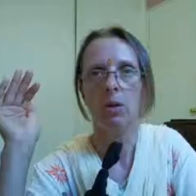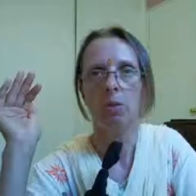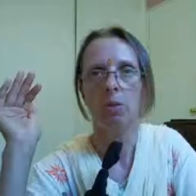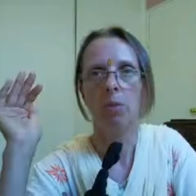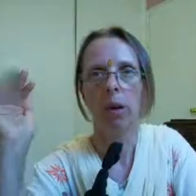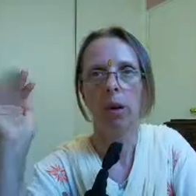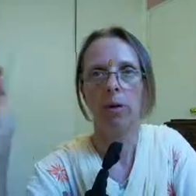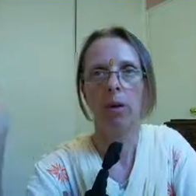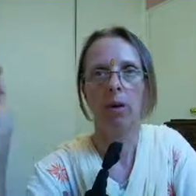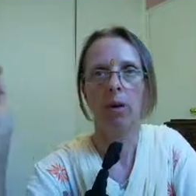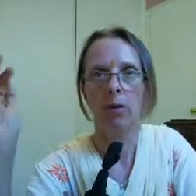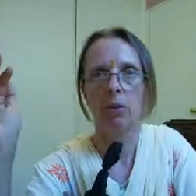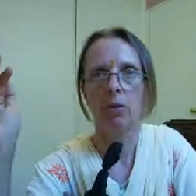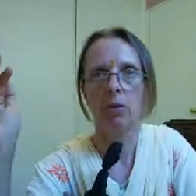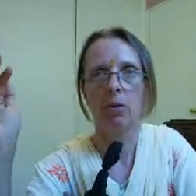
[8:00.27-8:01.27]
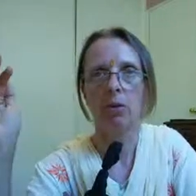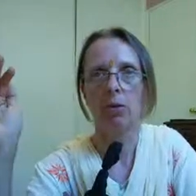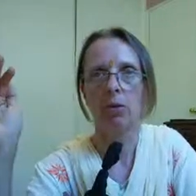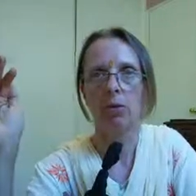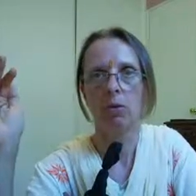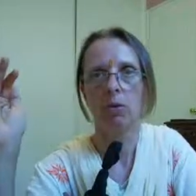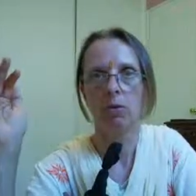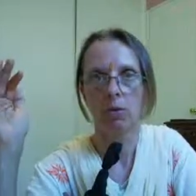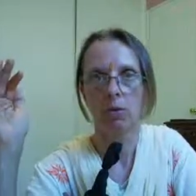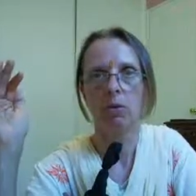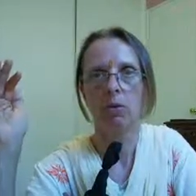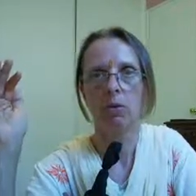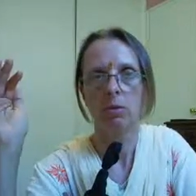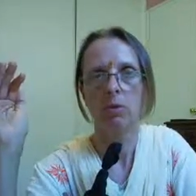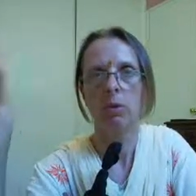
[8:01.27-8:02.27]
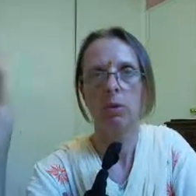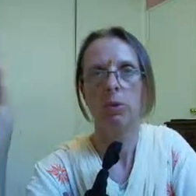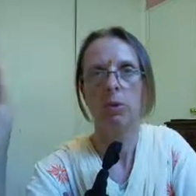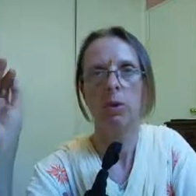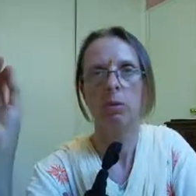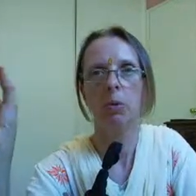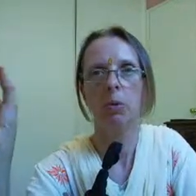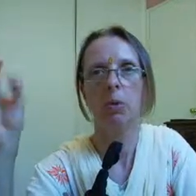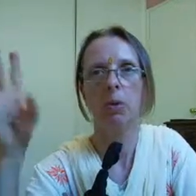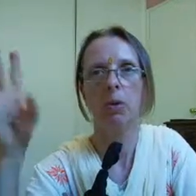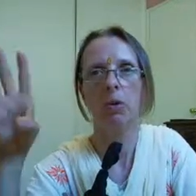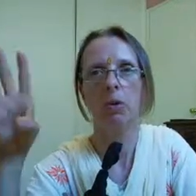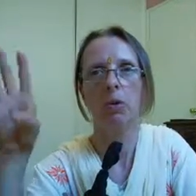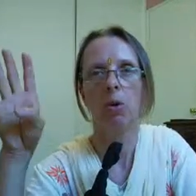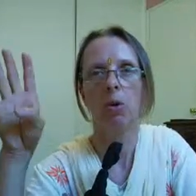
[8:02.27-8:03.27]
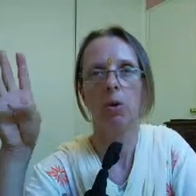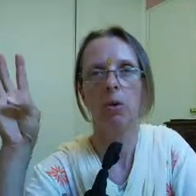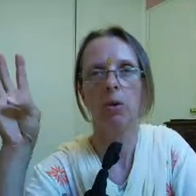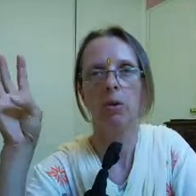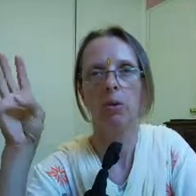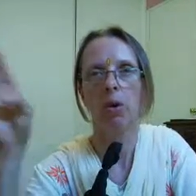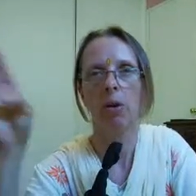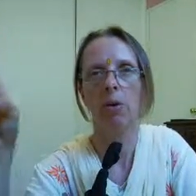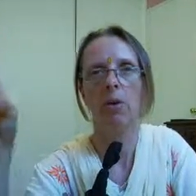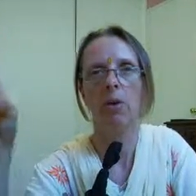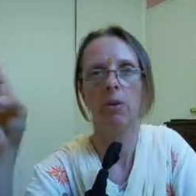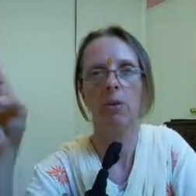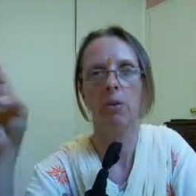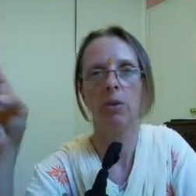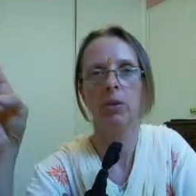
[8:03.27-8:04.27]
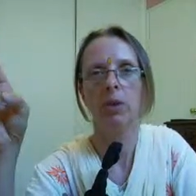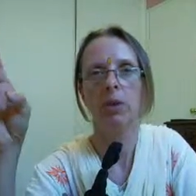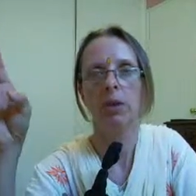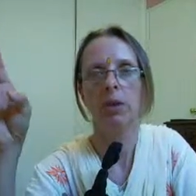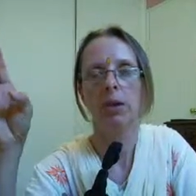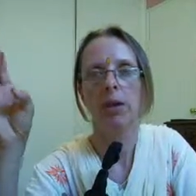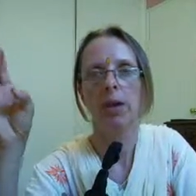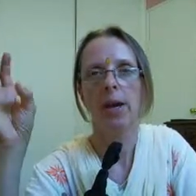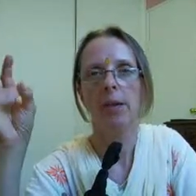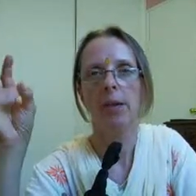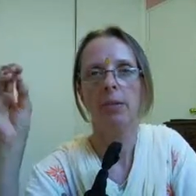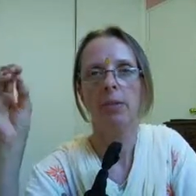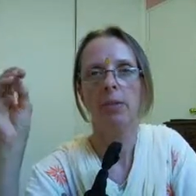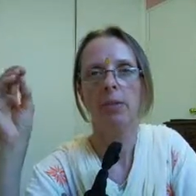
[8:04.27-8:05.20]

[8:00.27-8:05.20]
monarchs. Those people were controlling this hard currency and